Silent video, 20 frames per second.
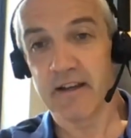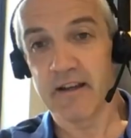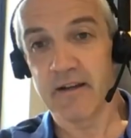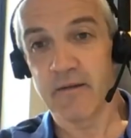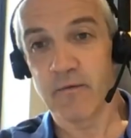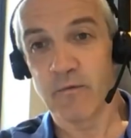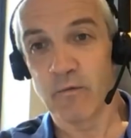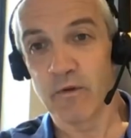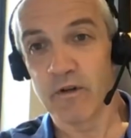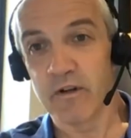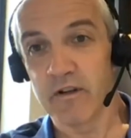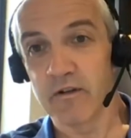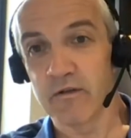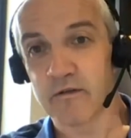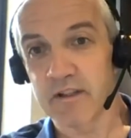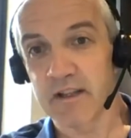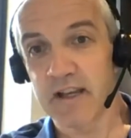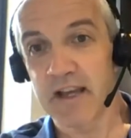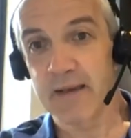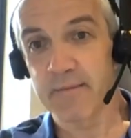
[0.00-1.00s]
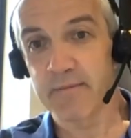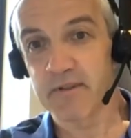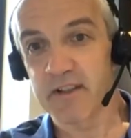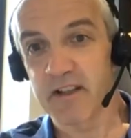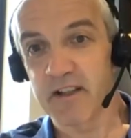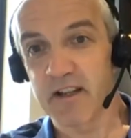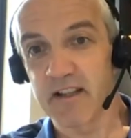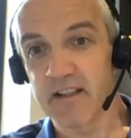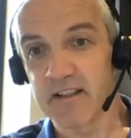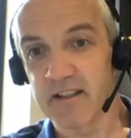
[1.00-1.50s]
one of those games that
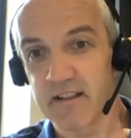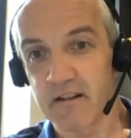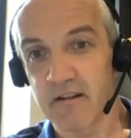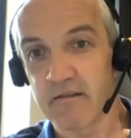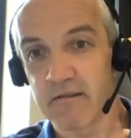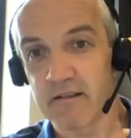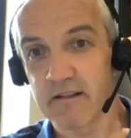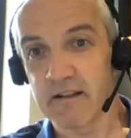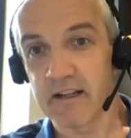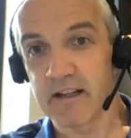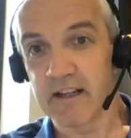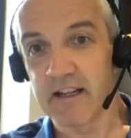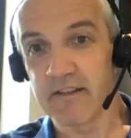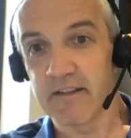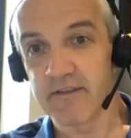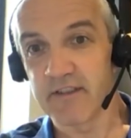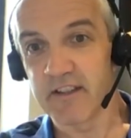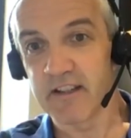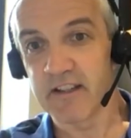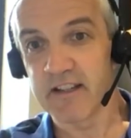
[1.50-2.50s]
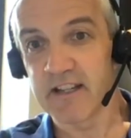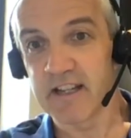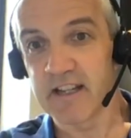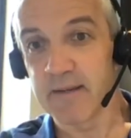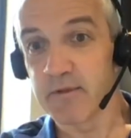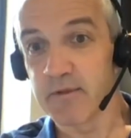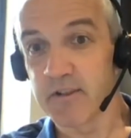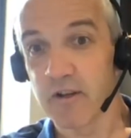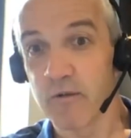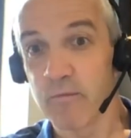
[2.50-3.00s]
historically gives a team
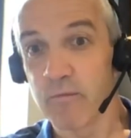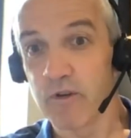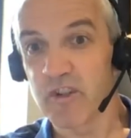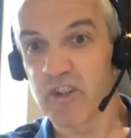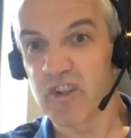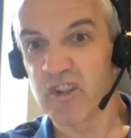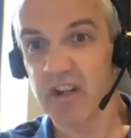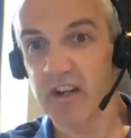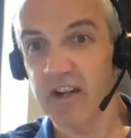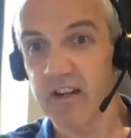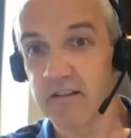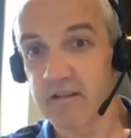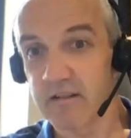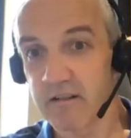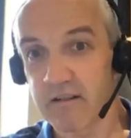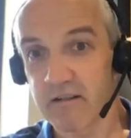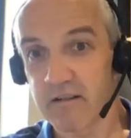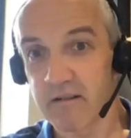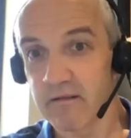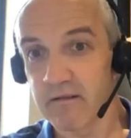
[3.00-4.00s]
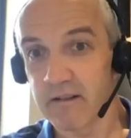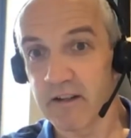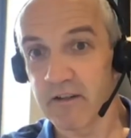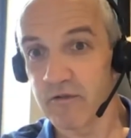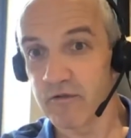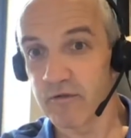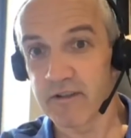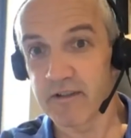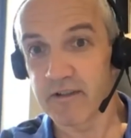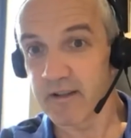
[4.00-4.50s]
so much
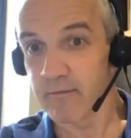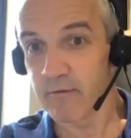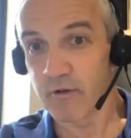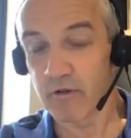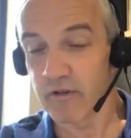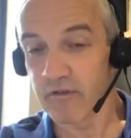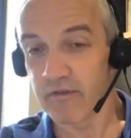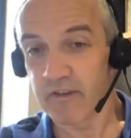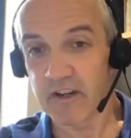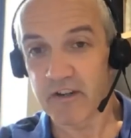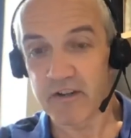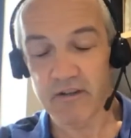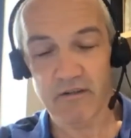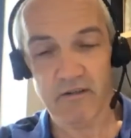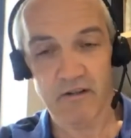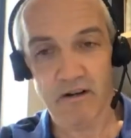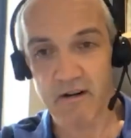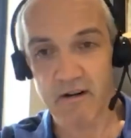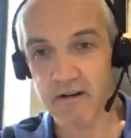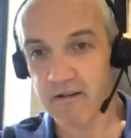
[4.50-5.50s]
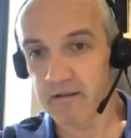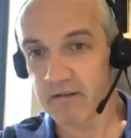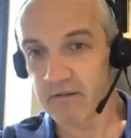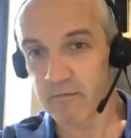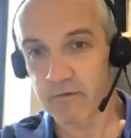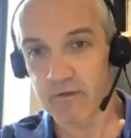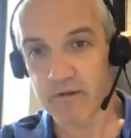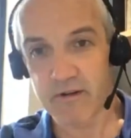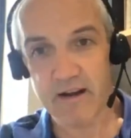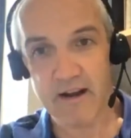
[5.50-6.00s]
intrinsic motivation. Ireland
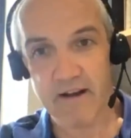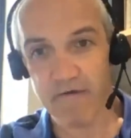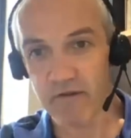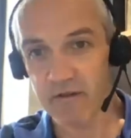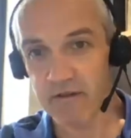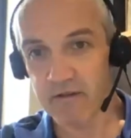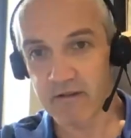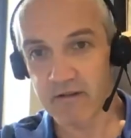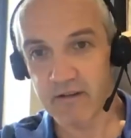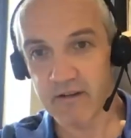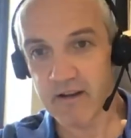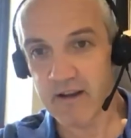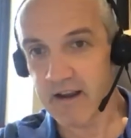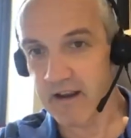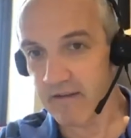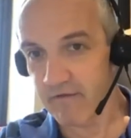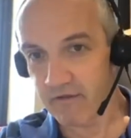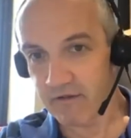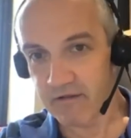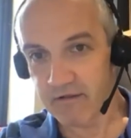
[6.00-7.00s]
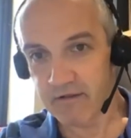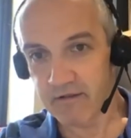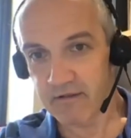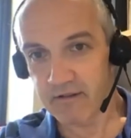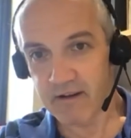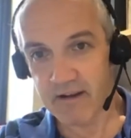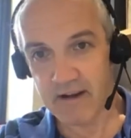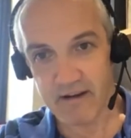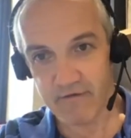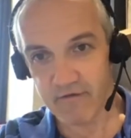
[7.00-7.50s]
were never, ever
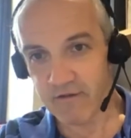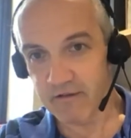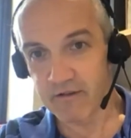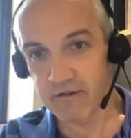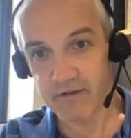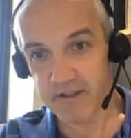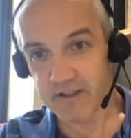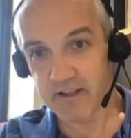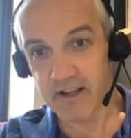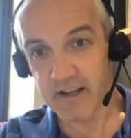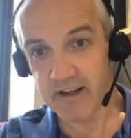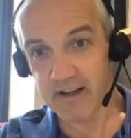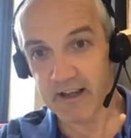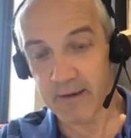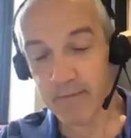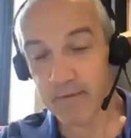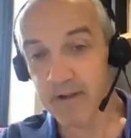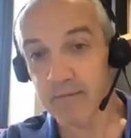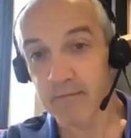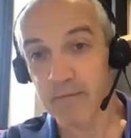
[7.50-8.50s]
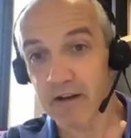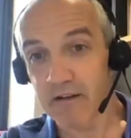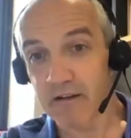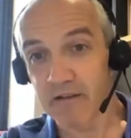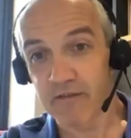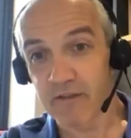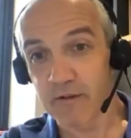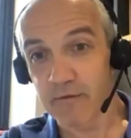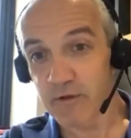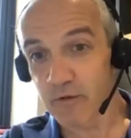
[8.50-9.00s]
losing that game. It didn't matter
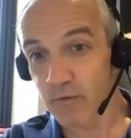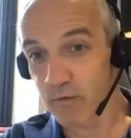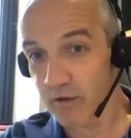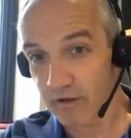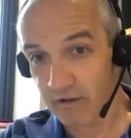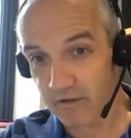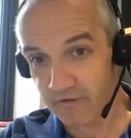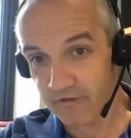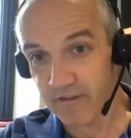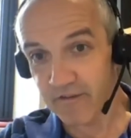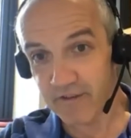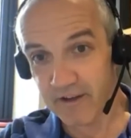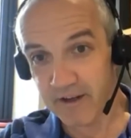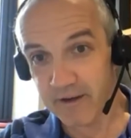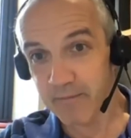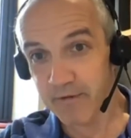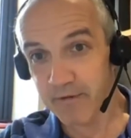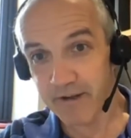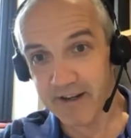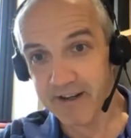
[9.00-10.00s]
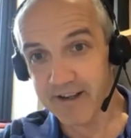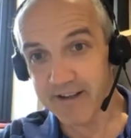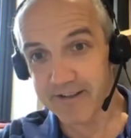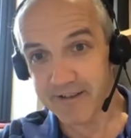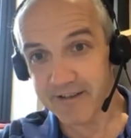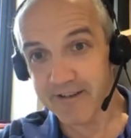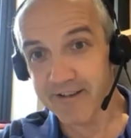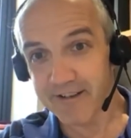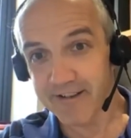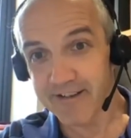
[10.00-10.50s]
if there was a World 15 played
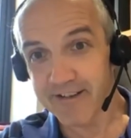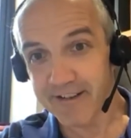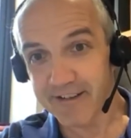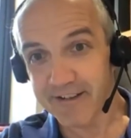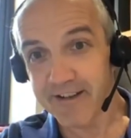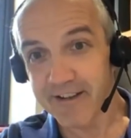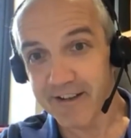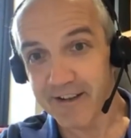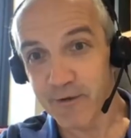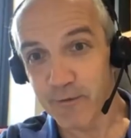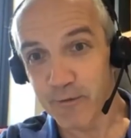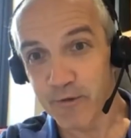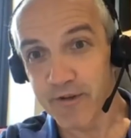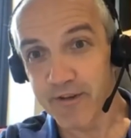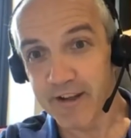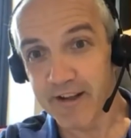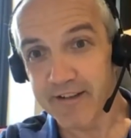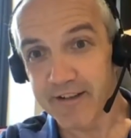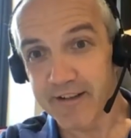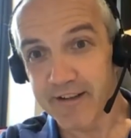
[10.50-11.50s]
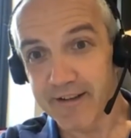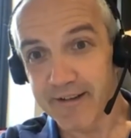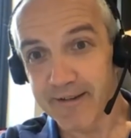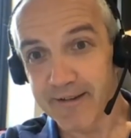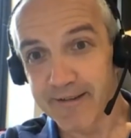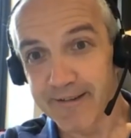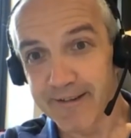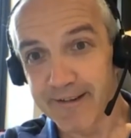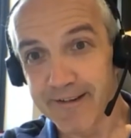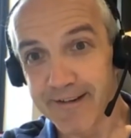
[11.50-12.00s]
against Ireland that day; they'd have won that day.
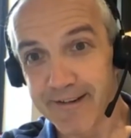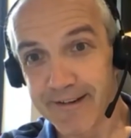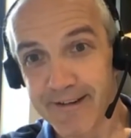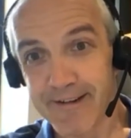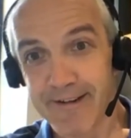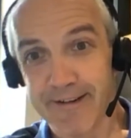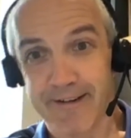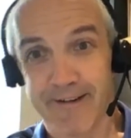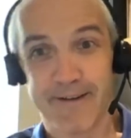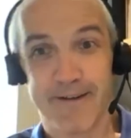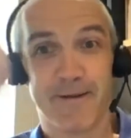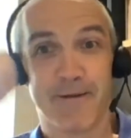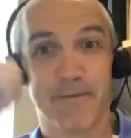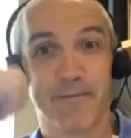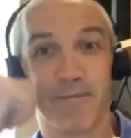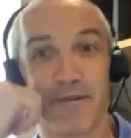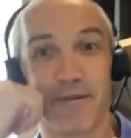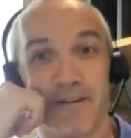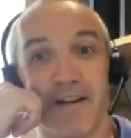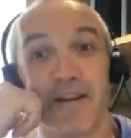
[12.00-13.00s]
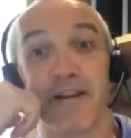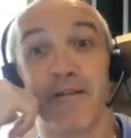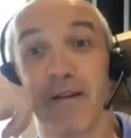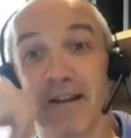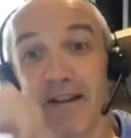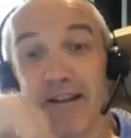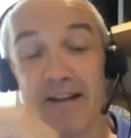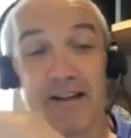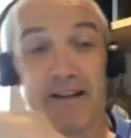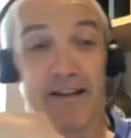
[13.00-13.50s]
But anyway,
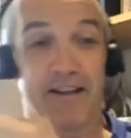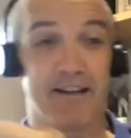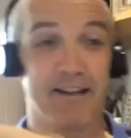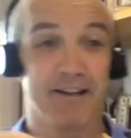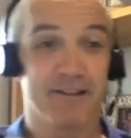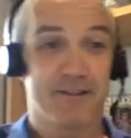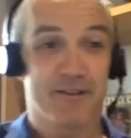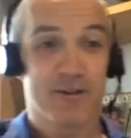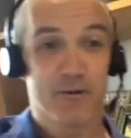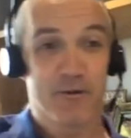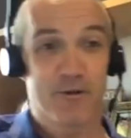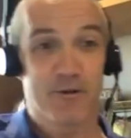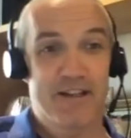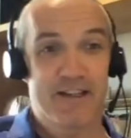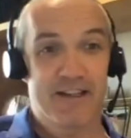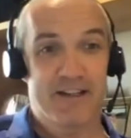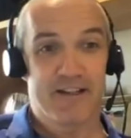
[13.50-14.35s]
a little story.